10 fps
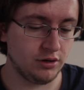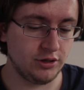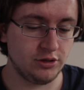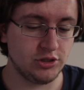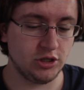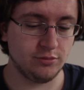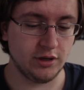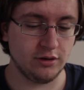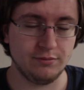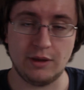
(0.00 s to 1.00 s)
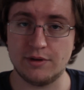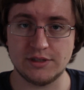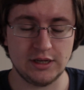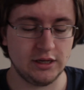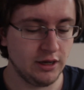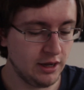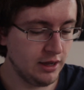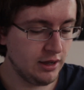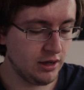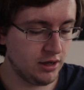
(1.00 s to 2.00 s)
on YouTube and BBC
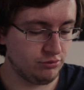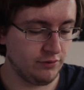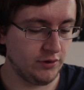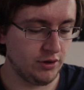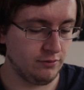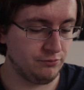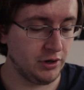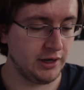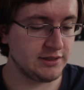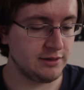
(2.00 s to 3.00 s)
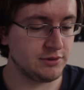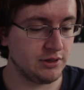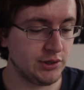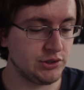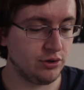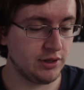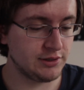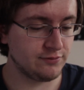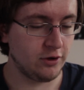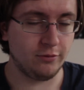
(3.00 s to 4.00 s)
reviewer really seemed to enjoy
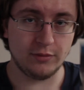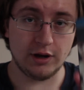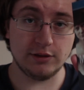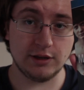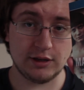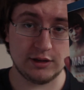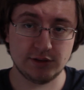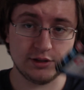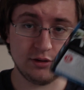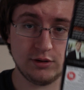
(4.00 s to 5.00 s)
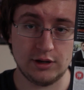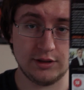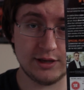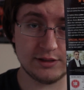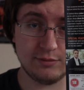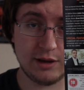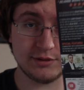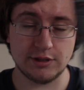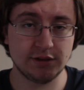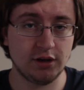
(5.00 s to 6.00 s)
this film, I think. So there's the
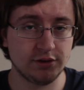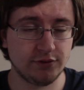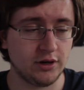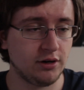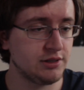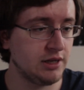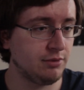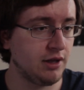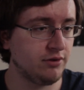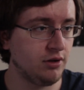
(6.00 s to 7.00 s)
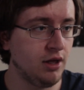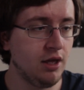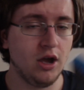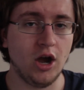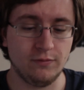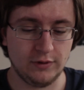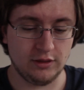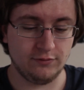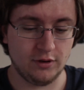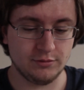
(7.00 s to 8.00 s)
Maps to the Stars, very nice slipcover. Hopefully
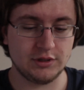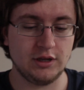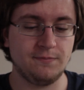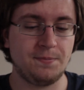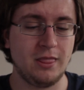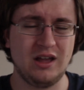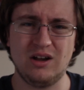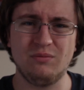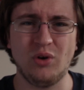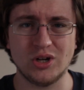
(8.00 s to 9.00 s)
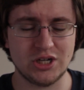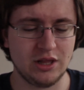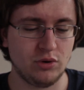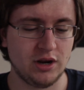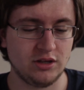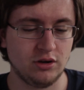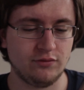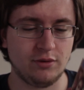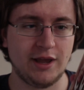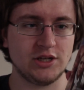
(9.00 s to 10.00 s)
the film's good. Unfortunately, when I got
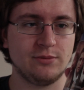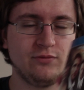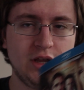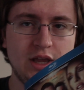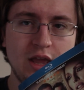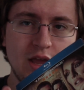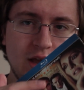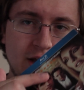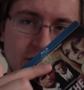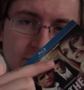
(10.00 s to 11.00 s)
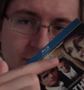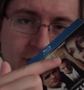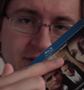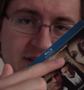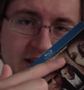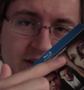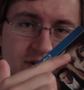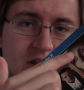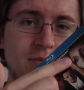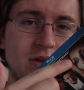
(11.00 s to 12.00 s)
it from HMV, I don't know if you'll be able to see in the
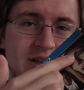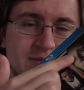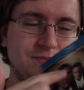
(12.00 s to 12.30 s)
video, but